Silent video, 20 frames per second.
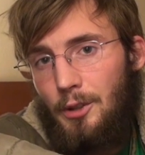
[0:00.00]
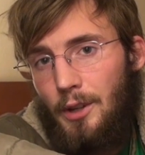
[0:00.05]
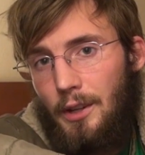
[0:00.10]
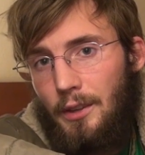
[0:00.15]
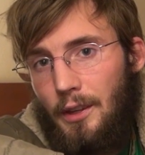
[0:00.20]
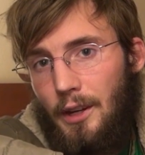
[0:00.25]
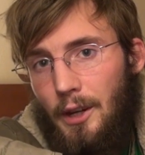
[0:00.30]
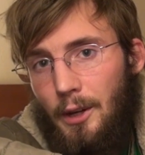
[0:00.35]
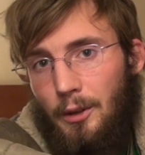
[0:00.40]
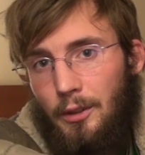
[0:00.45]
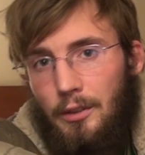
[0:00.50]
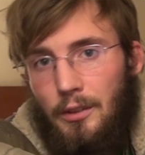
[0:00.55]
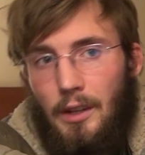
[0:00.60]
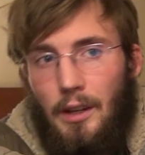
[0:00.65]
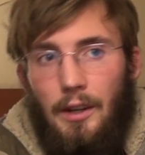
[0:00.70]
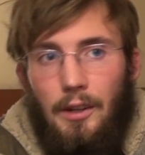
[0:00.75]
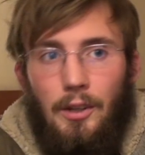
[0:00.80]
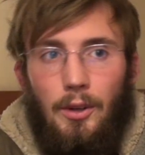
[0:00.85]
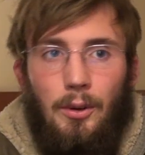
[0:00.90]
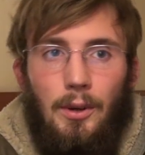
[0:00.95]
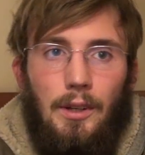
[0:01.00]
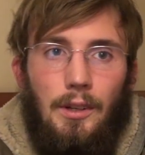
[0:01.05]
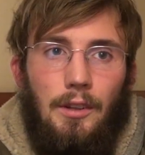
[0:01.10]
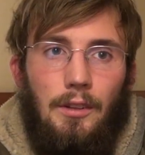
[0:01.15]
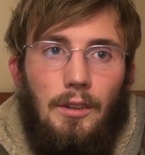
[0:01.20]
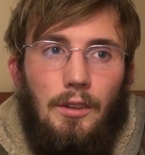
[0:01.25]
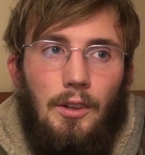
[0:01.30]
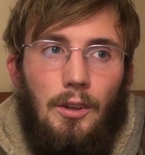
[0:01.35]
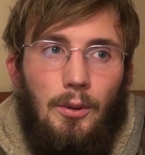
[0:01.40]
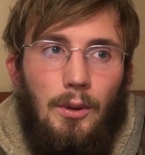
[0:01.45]
sort of new age train that
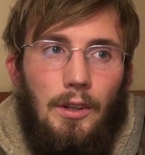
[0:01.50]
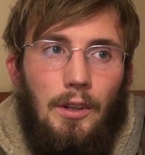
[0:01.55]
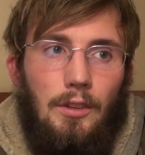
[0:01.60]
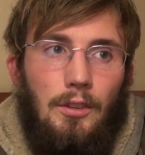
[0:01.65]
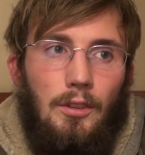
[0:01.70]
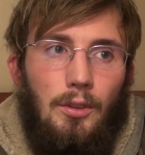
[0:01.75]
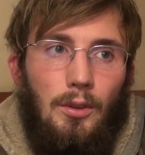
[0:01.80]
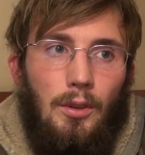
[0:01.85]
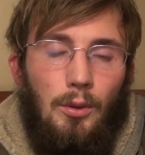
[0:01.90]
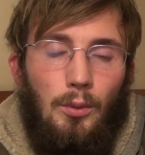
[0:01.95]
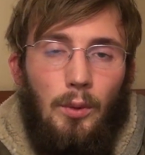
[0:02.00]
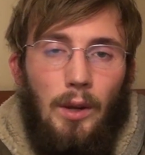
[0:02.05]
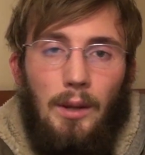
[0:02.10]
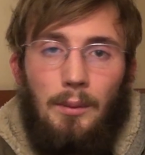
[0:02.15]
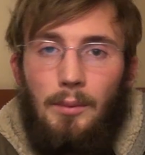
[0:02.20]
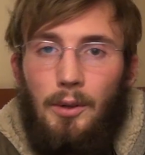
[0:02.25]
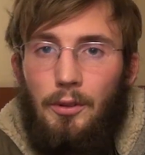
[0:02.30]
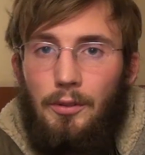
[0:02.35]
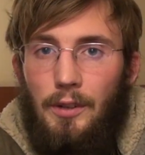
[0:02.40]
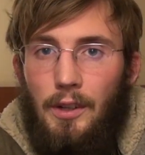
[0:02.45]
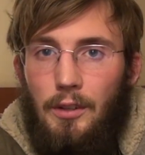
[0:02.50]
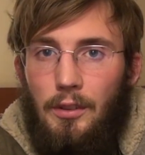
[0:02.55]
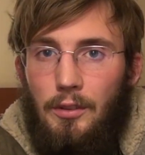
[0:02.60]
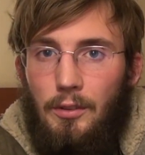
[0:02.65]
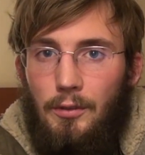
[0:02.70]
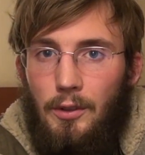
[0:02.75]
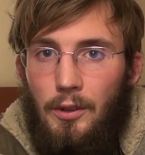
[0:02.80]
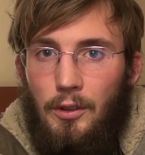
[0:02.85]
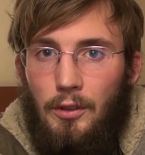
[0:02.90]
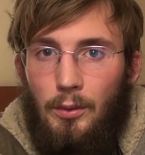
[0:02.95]
I was on, going in, going into
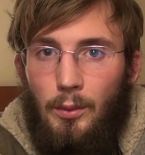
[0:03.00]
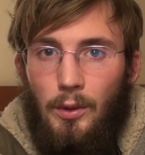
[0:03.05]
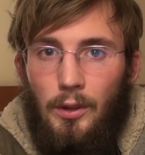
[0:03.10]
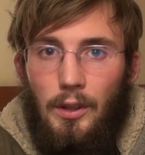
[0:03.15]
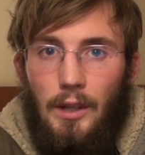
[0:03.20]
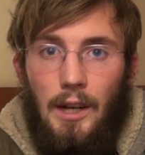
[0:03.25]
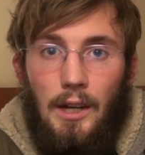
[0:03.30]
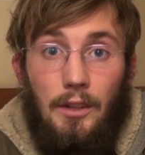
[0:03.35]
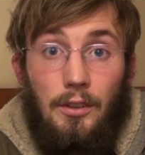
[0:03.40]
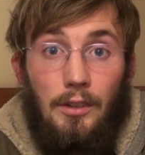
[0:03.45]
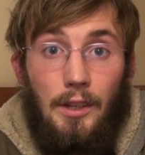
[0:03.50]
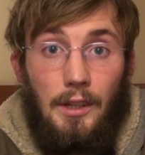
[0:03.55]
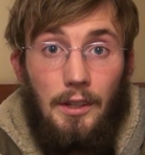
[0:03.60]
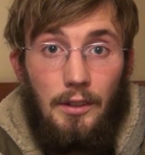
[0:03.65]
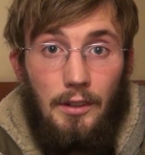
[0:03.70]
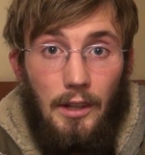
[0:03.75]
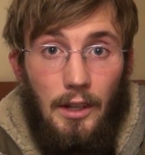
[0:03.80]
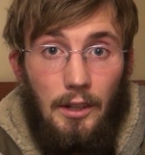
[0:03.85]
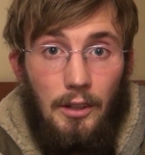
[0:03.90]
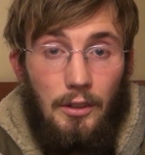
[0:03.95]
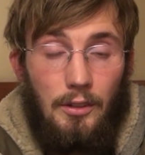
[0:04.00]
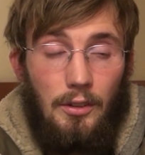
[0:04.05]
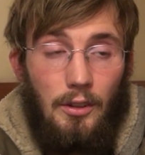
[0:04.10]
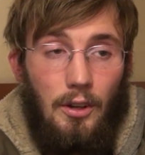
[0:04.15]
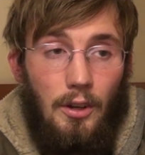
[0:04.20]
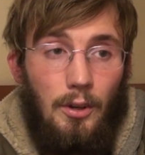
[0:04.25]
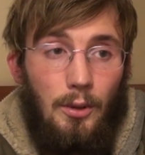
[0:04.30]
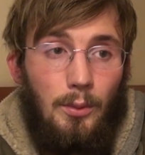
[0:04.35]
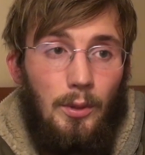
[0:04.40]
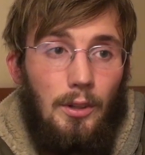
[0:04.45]
the rainbow festivals where a lot
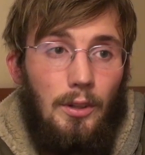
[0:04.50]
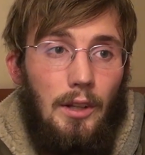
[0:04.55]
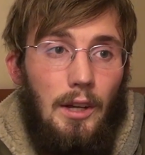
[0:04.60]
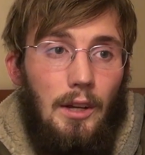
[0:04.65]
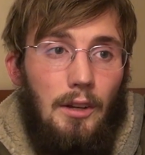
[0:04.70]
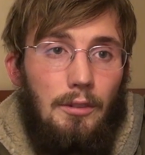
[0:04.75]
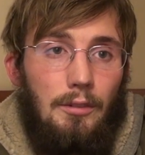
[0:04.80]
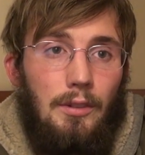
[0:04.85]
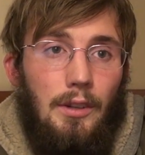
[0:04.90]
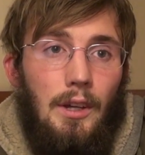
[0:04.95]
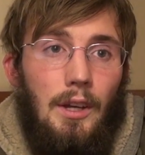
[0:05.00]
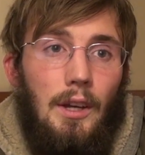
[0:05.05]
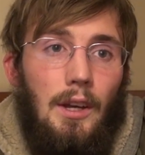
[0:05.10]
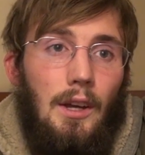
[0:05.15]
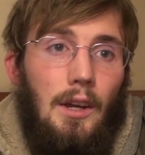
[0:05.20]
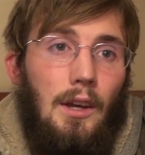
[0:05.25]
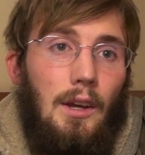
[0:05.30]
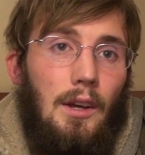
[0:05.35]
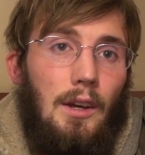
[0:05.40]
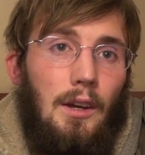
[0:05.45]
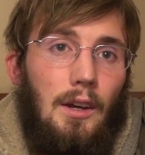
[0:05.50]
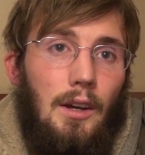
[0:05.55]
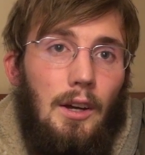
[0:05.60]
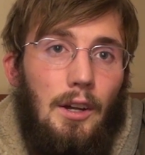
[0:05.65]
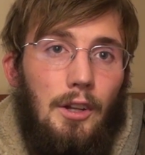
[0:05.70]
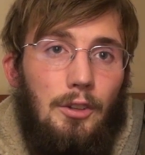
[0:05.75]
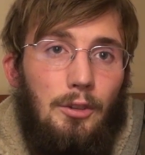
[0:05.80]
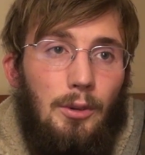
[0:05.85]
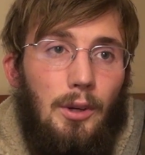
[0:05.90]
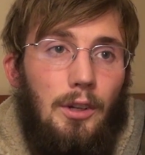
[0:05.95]
of psychedelics are, where a lot
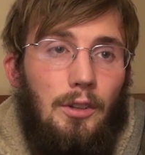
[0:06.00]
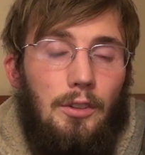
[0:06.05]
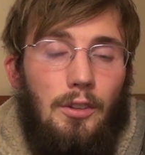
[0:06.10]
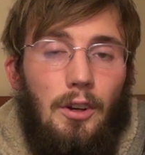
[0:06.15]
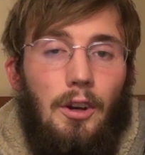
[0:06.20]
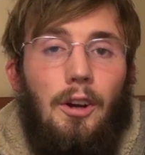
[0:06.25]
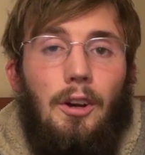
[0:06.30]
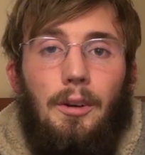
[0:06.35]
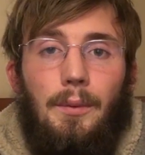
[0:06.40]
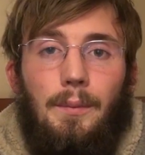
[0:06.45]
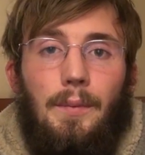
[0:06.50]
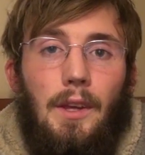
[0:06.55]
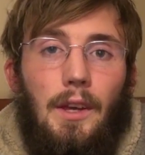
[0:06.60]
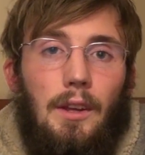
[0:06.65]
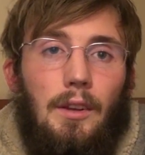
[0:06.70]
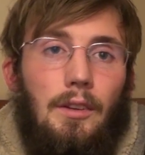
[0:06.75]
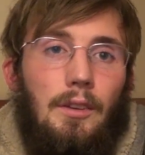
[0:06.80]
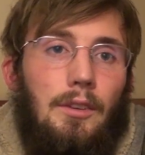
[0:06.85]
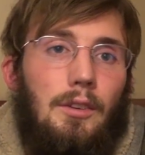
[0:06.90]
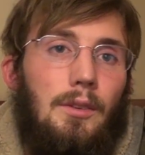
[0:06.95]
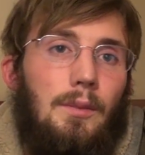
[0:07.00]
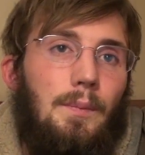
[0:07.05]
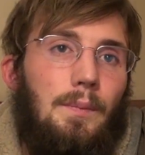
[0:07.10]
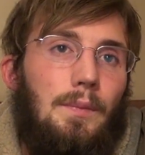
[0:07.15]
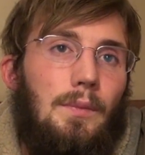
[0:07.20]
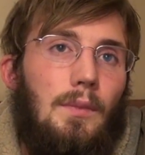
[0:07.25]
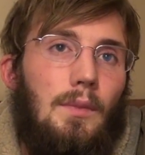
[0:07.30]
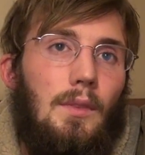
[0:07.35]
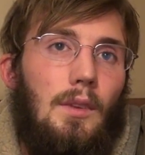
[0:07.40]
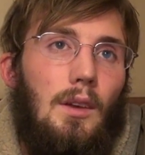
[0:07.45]
of uh, drugs
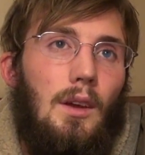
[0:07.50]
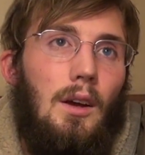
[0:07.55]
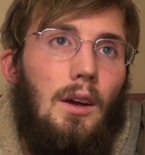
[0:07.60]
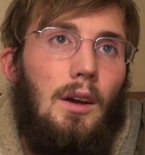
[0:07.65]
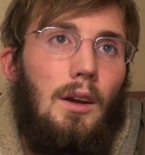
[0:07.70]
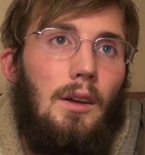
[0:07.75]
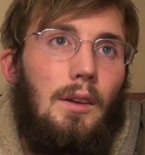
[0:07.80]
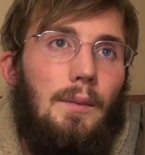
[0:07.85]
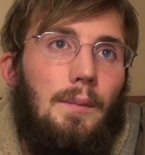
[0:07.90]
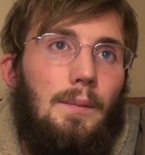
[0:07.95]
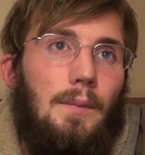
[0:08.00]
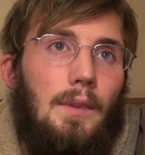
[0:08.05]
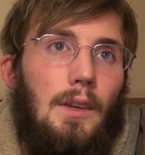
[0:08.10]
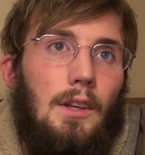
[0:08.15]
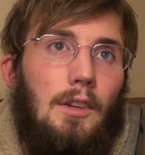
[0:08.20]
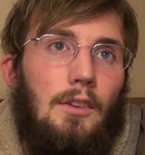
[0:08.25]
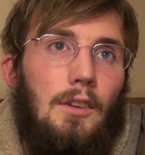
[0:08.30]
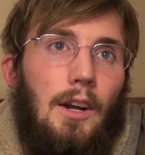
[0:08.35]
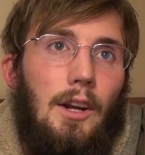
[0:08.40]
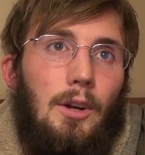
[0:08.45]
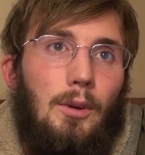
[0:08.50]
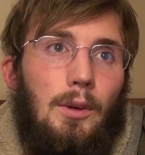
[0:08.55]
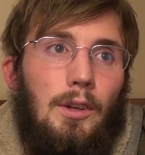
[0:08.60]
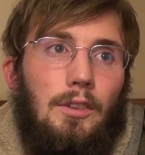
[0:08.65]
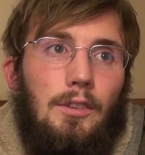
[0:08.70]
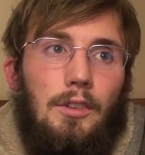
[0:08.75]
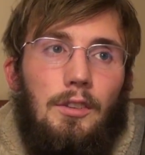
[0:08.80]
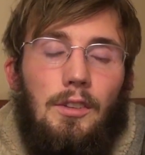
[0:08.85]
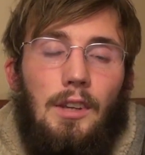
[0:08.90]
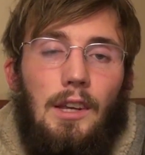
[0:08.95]
are, and uh,
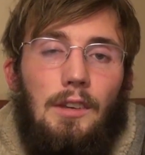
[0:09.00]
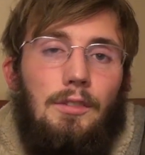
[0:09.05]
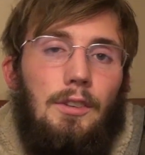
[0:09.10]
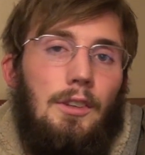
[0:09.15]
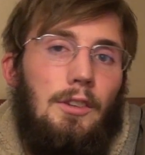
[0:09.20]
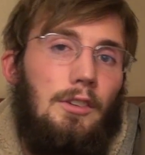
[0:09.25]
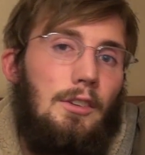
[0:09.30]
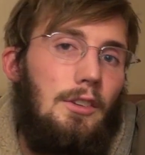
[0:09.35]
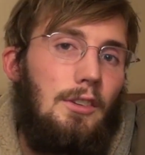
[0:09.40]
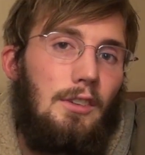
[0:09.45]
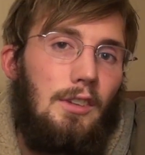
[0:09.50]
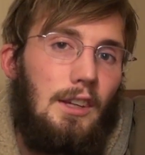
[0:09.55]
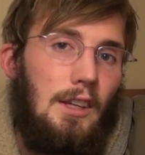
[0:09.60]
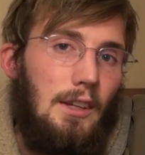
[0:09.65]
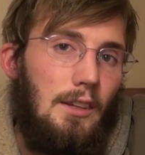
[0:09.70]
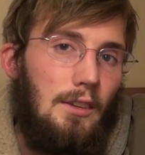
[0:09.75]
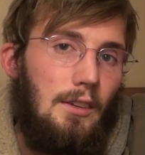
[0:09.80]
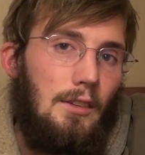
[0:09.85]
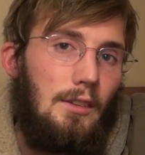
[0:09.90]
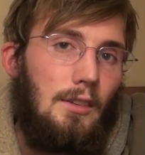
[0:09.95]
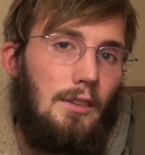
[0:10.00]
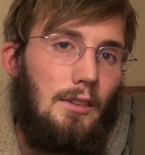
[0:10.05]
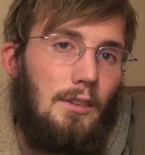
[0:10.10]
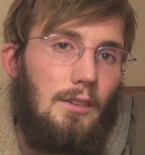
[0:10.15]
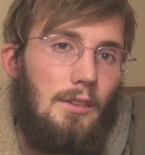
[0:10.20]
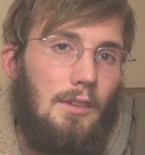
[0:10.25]
it's not always the safest